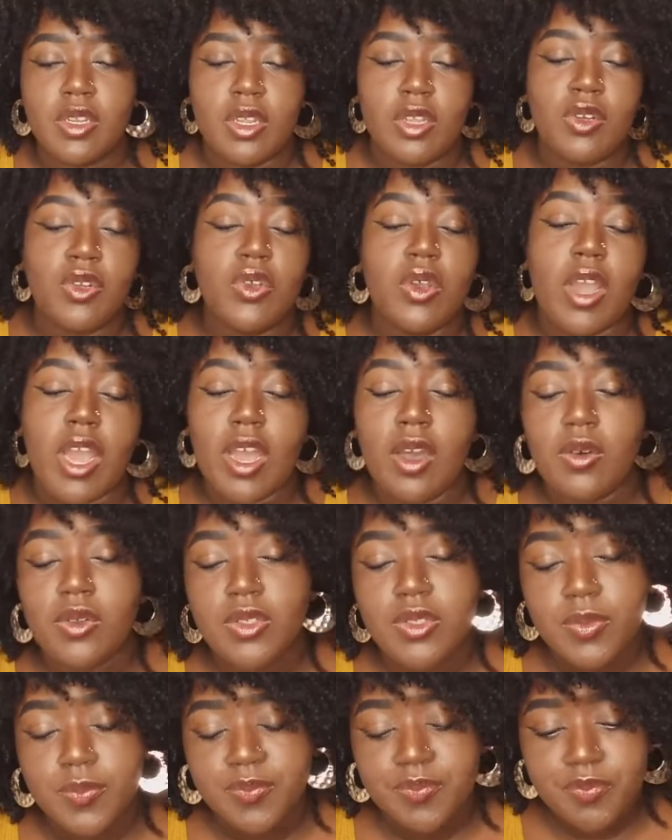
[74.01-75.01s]
new
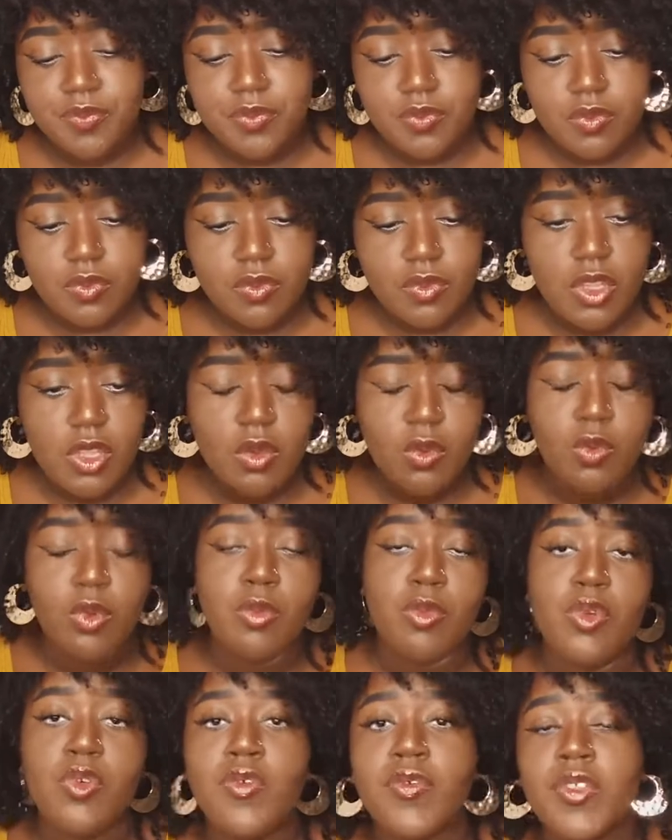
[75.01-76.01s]
house, we
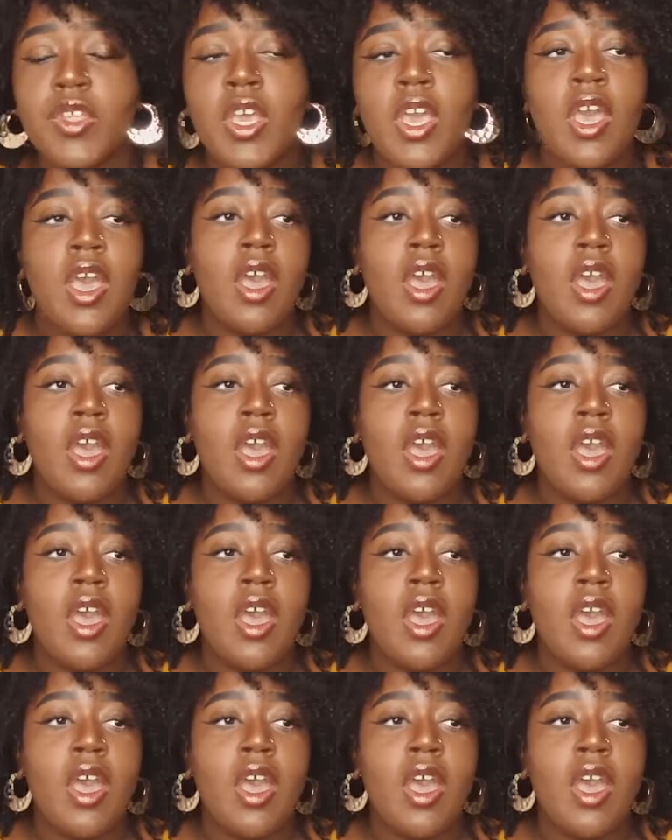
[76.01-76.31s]
moved,